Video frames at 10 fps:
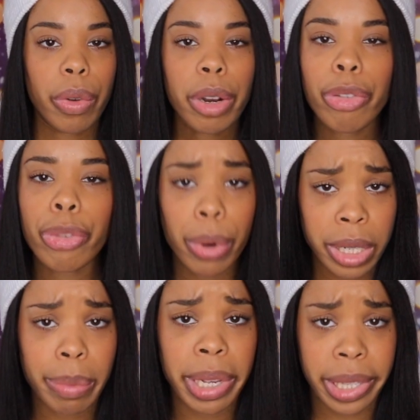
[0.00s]
You can
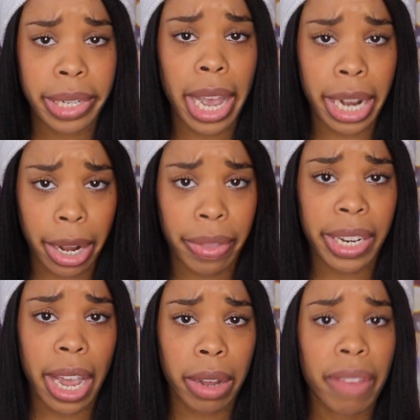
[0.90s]
afford to miss a night out on the
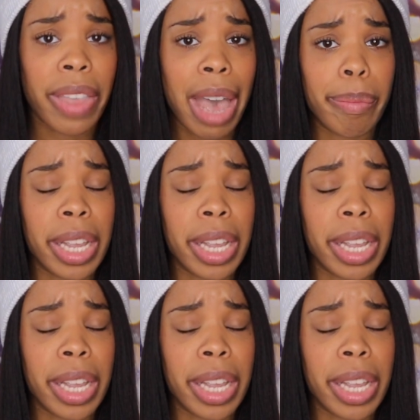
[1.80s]
town if that